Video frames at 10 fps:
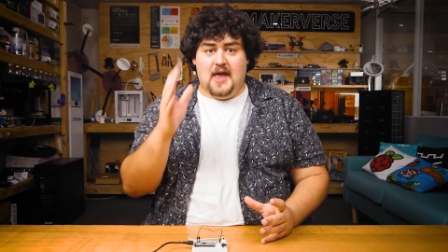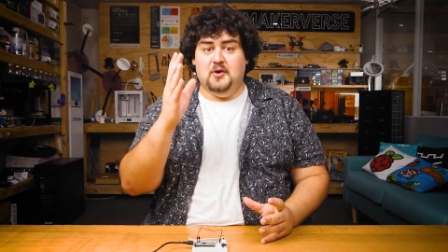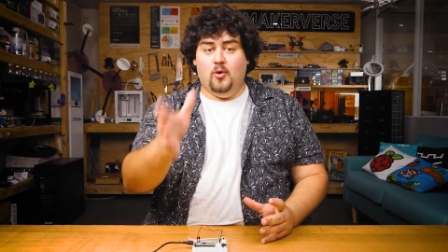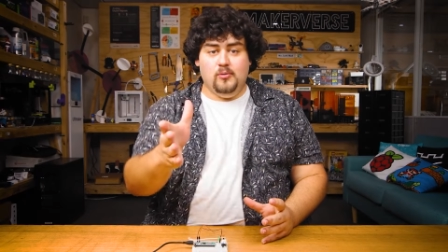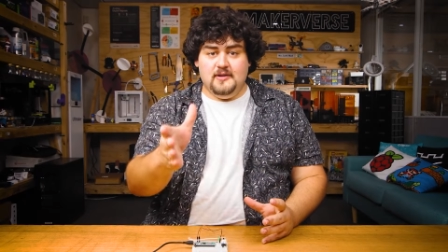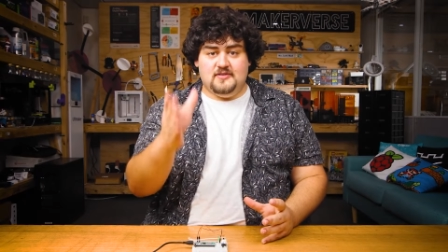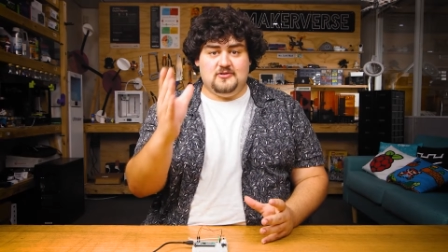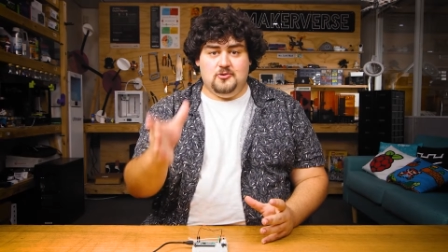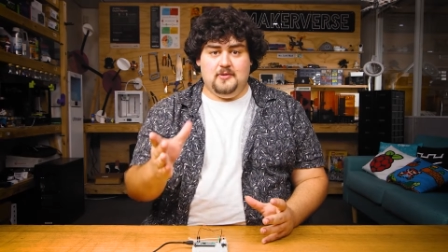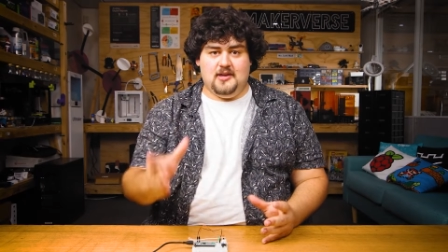and all
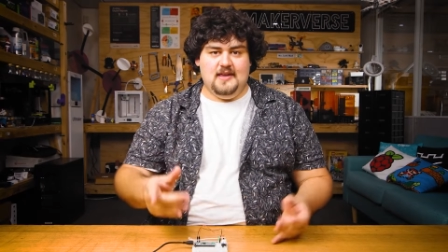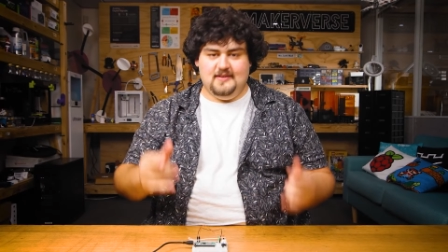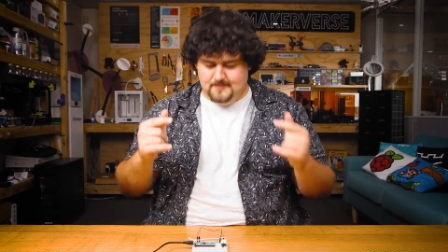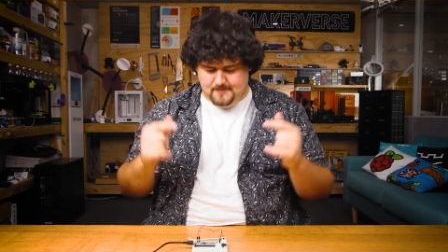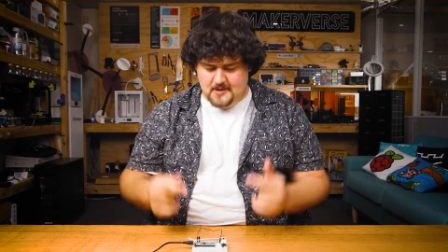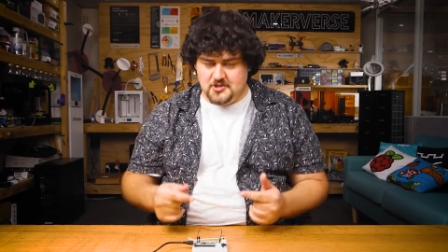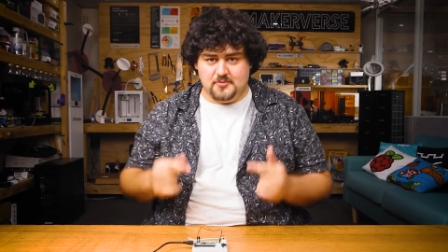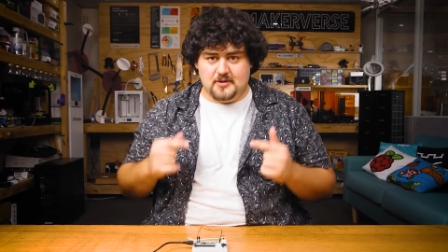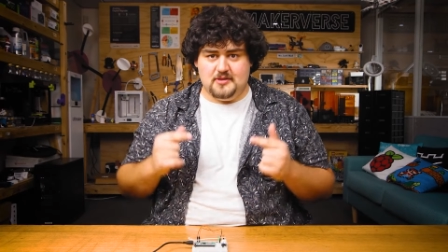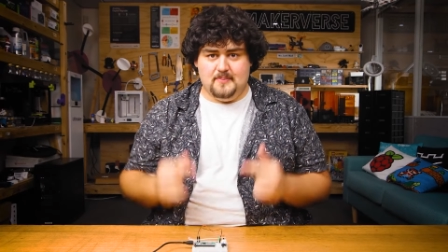it's doing is
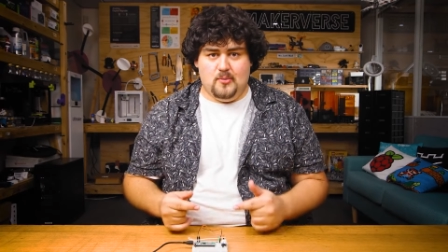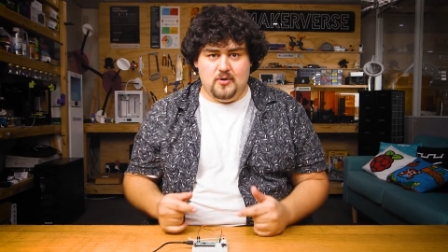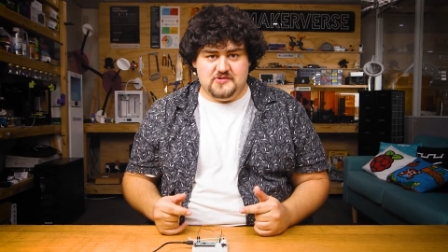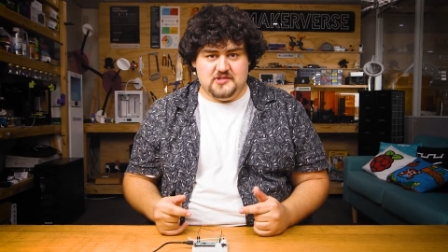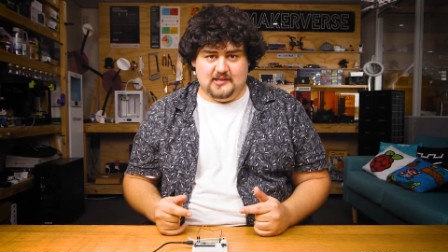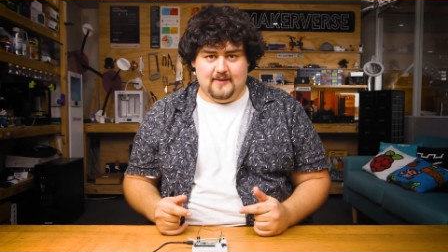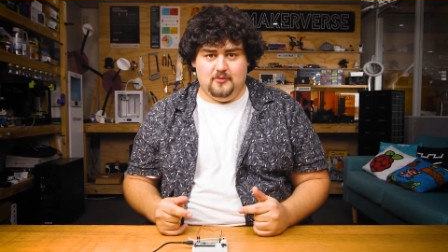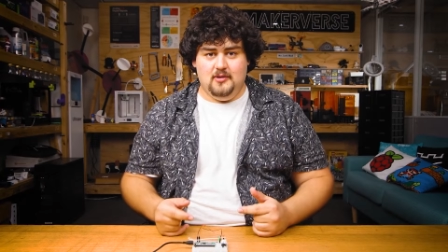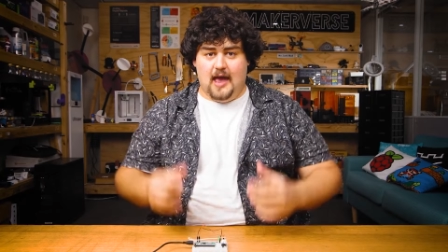measuring the moisture level